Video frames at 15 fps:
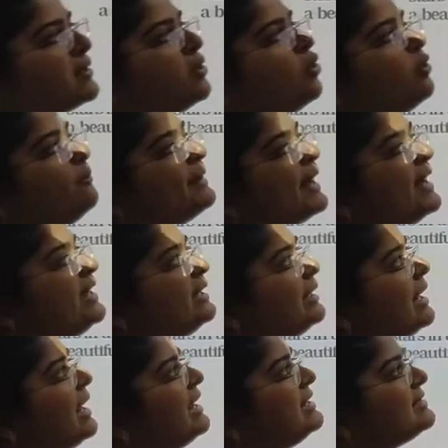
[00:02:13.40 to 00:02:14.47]
no bright
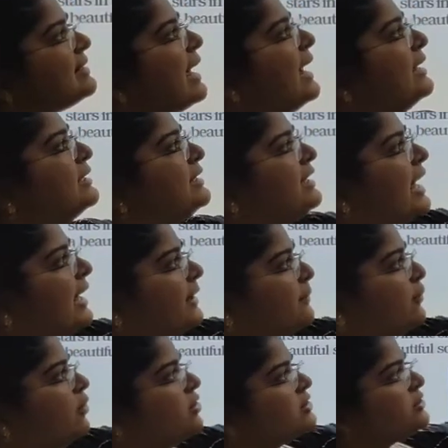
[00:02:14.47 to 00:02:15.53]
lights and the
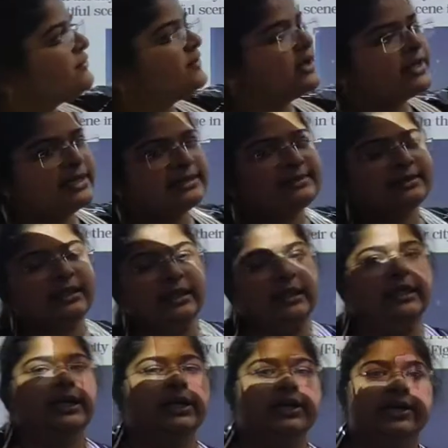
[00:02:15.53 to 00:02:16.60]
atmosphere is
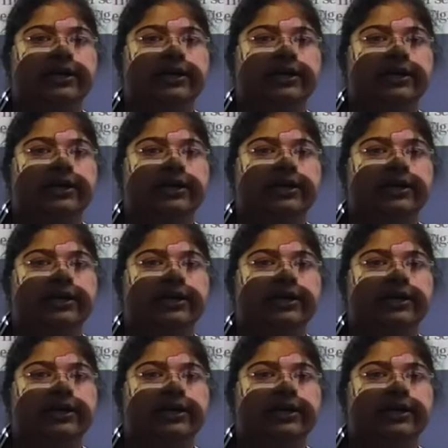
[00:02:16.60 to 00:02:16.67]
clear.